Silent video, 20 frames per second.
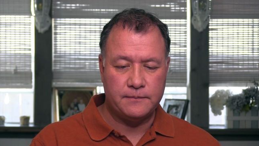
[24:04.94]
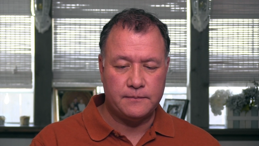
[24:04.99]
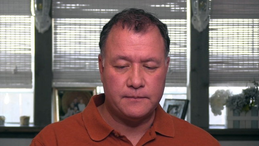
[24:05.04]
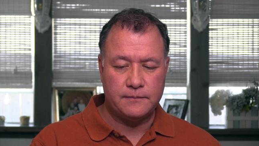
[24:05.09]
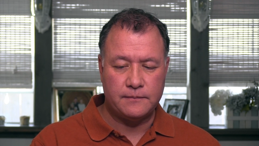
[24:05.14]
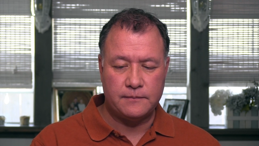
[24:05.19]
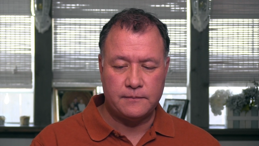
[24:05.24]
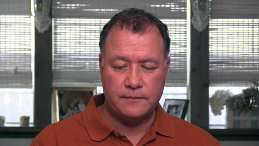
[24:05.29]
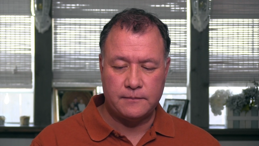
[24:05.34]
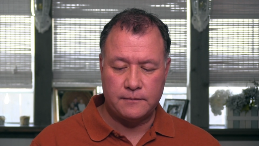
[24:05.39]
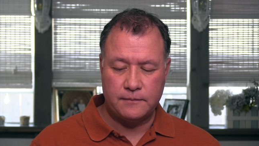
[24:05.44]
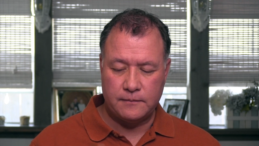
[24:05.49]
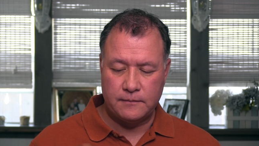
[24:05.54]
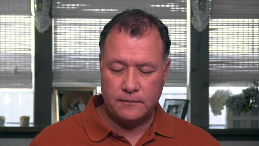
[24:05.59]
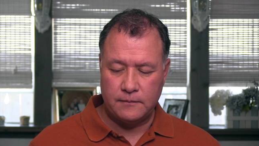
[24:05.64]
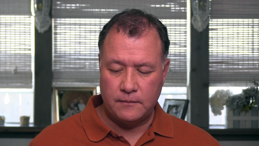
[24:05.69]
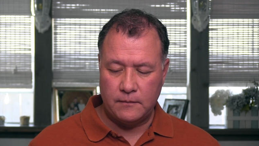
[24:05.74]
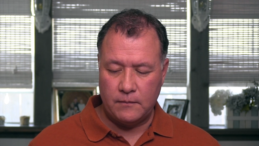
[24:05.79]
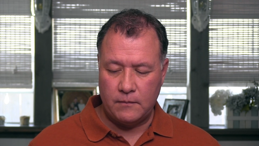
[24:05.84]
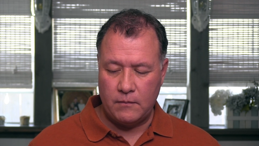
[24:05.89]

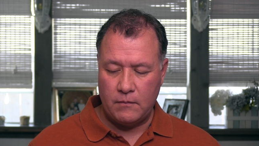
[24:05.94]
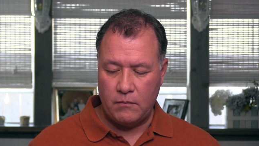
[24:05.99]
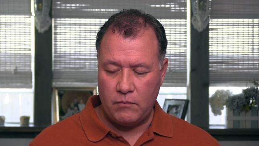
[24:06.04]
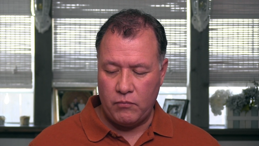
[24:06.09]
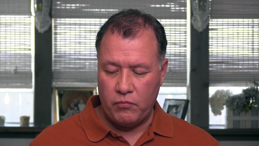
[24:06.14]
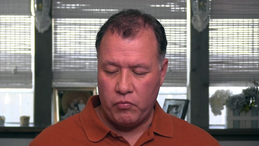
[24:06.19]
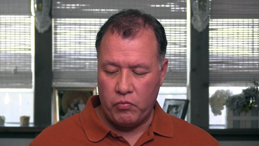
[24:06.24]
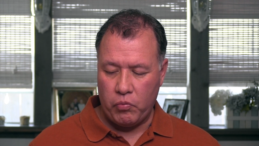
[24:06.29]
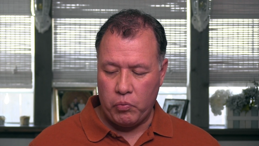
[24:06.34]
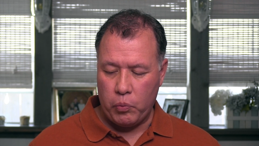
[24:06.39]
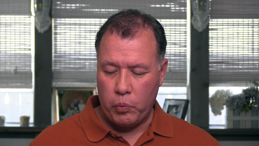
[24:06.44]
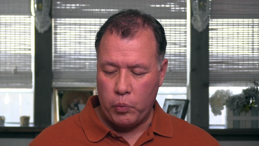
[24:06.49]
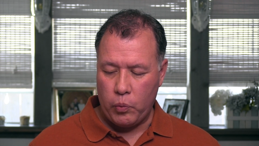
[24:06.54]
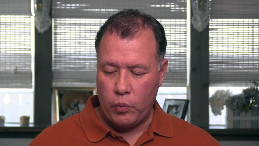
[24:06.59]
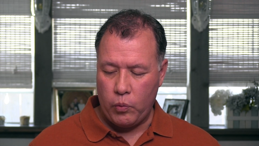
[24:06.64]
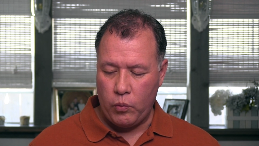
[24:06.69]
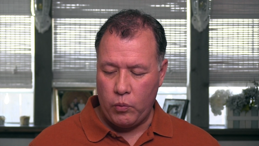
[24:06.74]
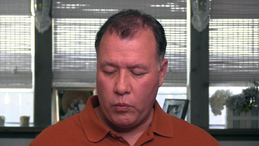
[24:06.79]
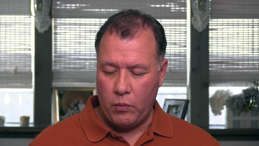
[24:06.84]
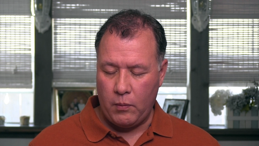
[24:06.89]

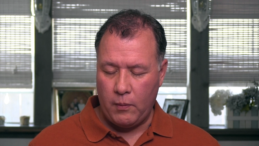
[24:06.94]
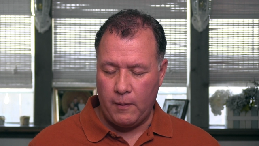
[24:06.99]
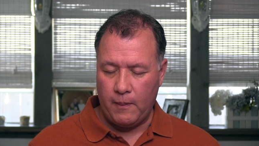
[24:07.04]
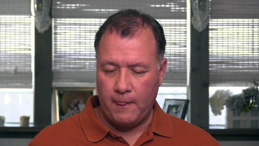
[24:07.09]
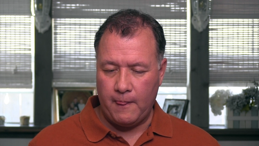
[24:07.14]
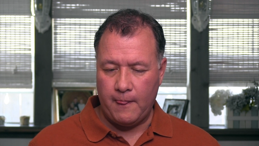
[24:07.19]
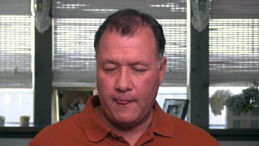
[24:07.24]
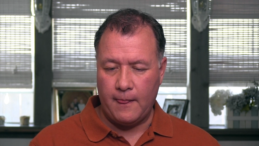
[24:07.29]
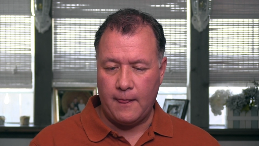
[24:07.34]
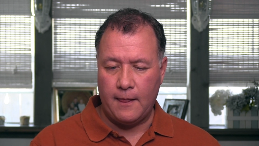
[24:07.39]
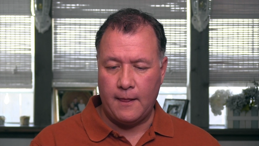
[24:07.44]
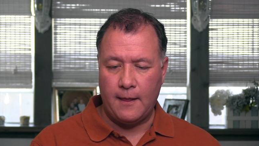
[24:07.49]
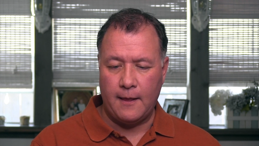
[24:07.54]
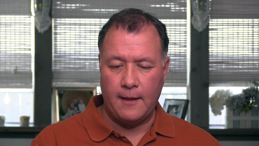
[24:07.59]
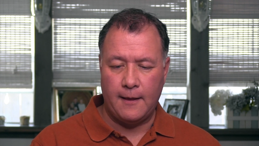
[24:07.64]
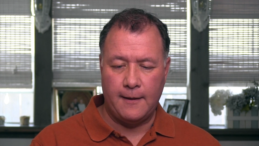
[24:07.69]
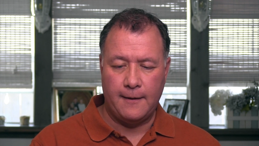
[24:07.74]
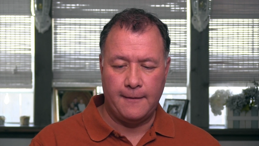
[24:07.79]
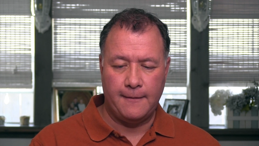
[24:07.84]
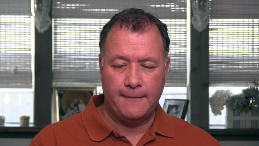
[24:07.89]

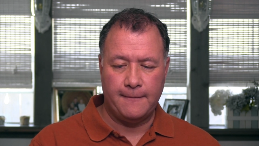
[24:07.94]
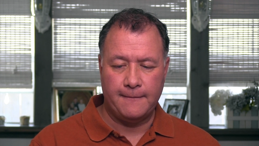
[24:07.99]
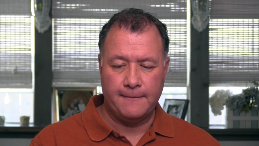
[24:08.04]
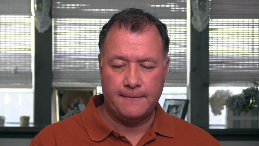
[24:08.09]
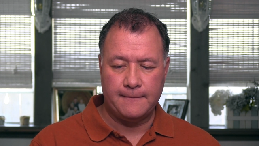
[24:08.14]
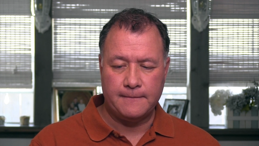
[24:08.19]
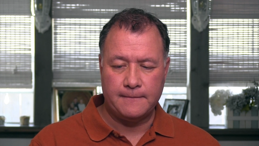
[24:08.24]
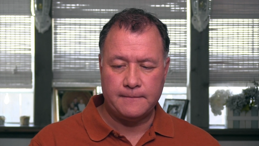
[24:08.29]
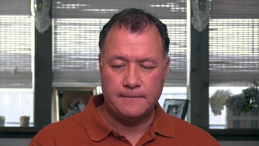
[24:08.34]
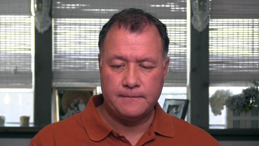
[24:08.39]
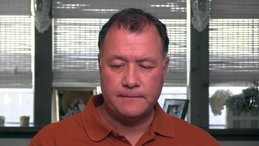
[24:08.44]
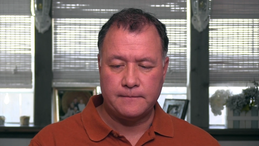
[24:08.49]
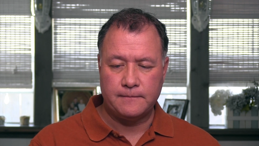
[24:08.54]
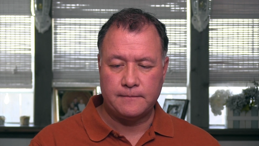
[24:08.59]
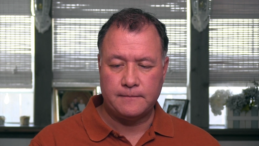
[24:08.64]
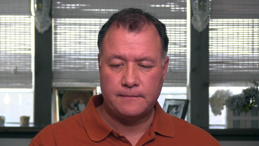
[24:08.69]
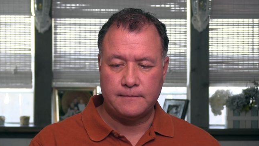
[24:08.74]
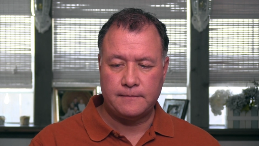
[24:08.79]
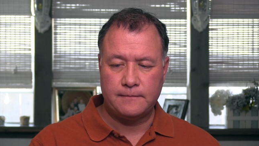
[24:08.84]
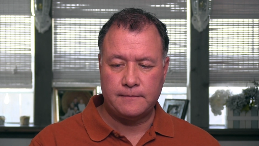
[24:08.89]

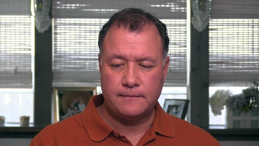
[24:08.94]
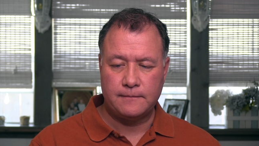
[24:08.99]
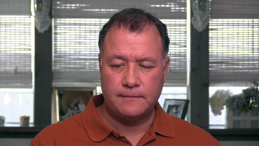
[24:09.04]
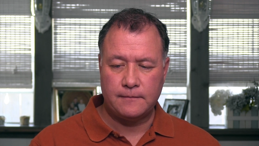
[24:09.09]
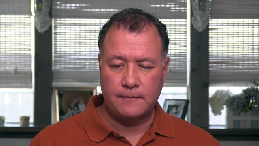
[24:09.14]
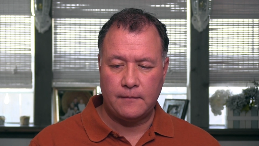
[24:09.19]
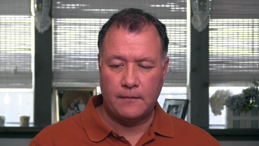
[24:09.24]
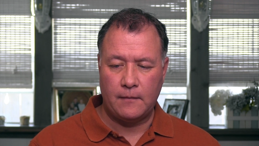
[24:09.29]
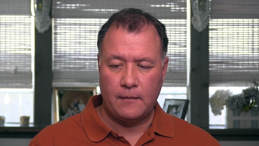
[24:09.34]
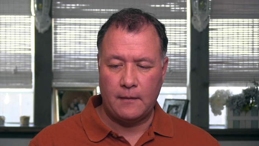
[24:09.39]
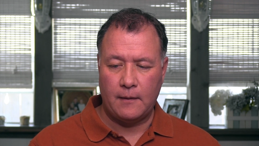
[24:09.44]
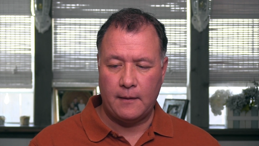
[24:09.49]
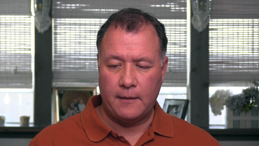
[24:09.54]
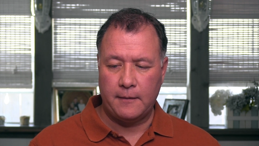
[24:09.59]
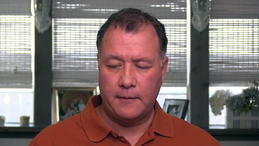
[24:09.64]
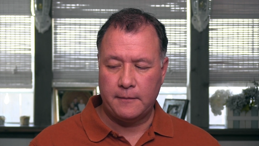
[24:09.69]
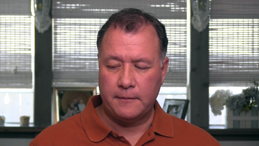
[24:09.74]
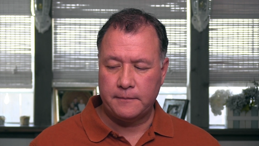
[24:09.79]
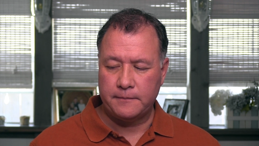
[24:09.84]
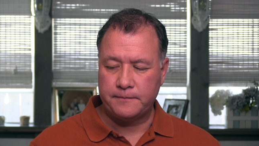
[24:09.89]

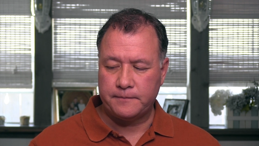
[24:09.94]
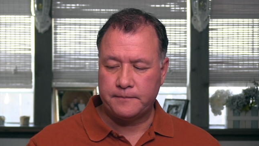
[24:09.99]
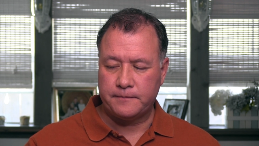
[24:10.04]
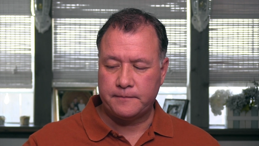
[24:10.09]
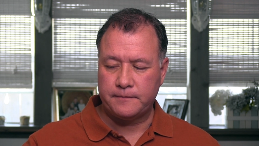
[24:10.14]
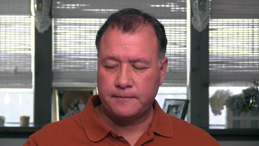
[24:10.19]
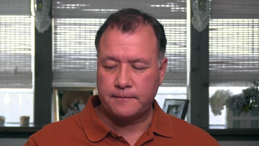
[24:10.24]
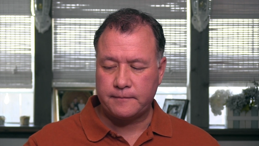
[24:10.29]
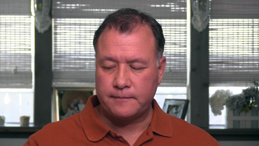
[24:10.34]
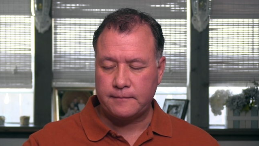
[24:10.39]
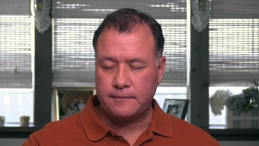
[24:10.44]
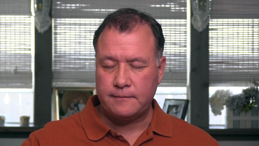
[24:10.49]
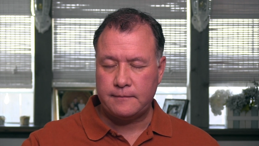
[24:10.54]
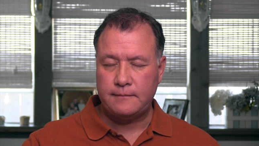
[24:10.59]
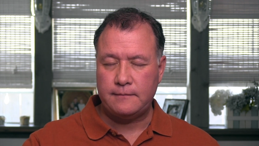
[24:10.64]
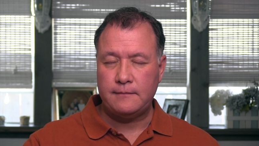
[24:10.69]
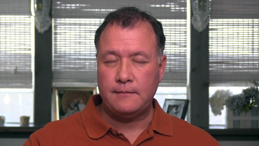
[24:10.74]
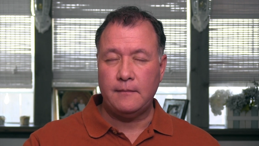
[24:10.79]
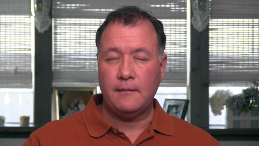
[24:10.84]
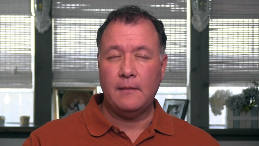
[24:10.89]

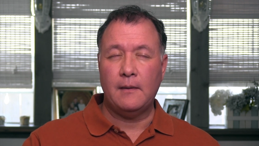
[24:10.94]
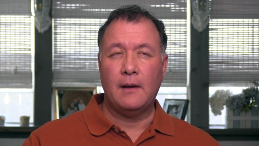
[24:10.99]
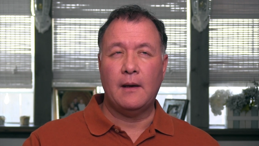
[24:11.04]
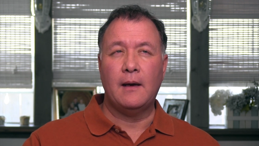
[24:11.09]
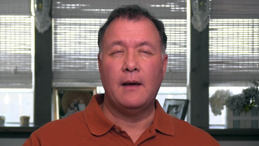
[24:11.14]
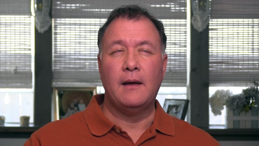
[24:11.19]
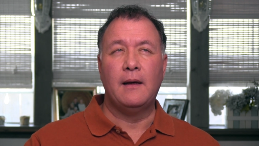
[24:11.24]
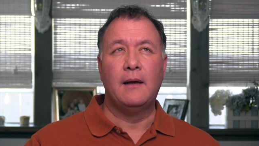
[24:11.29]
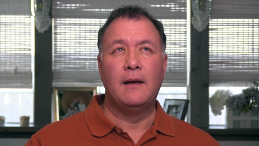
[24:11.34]
[no speech]